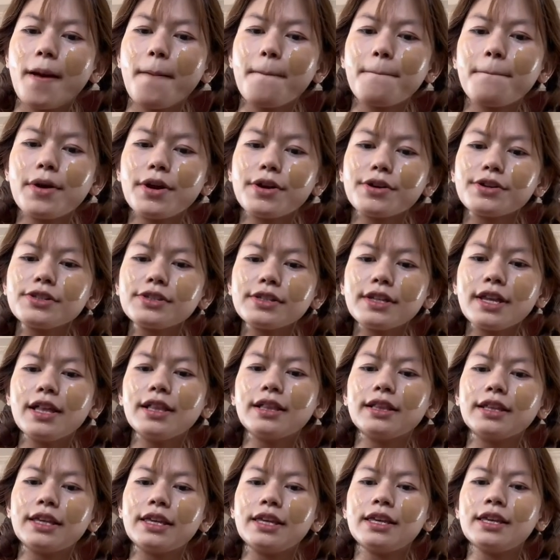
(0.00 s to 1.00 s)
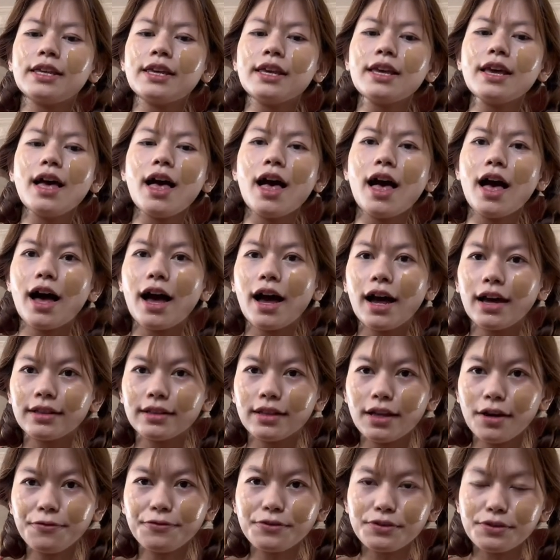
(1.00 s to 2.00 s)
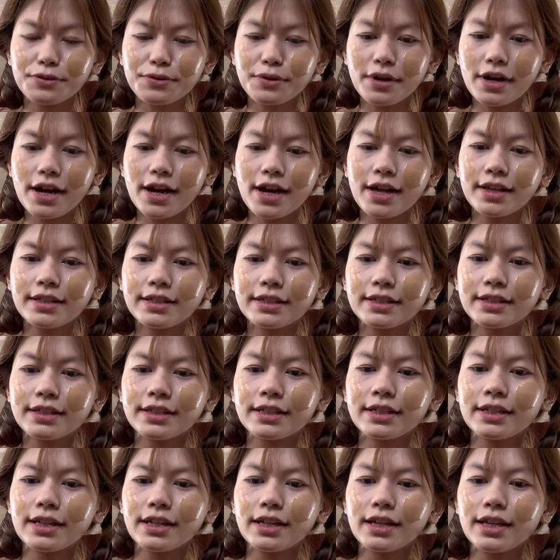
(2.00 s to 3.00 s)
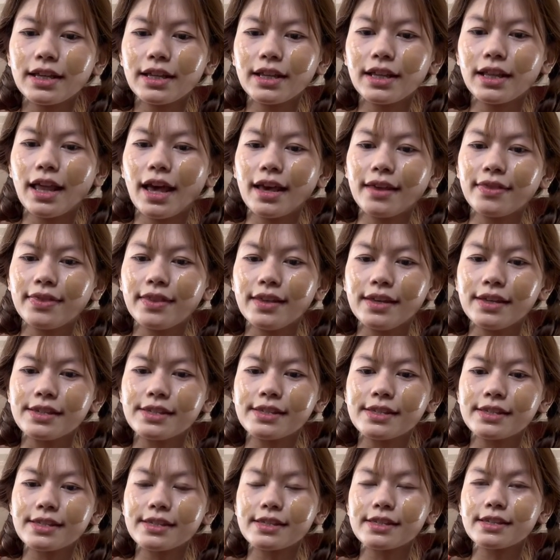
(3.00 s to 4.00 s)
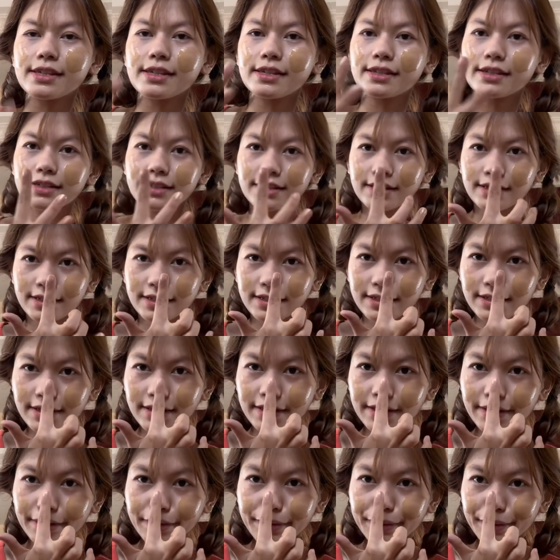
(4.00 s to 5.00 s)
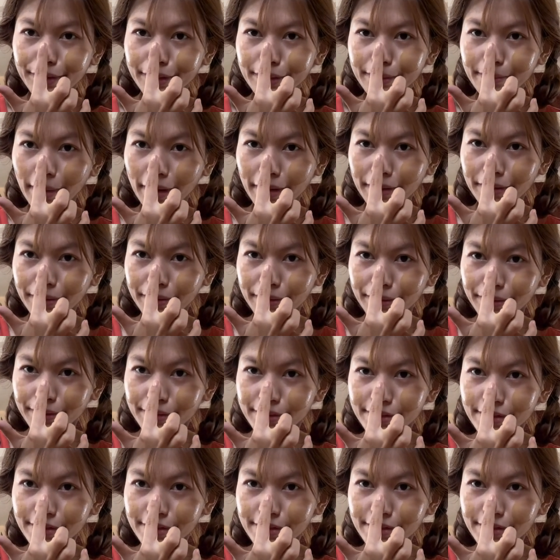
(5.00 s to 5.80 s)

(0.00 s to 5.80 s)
personally I love to act like this on my nose.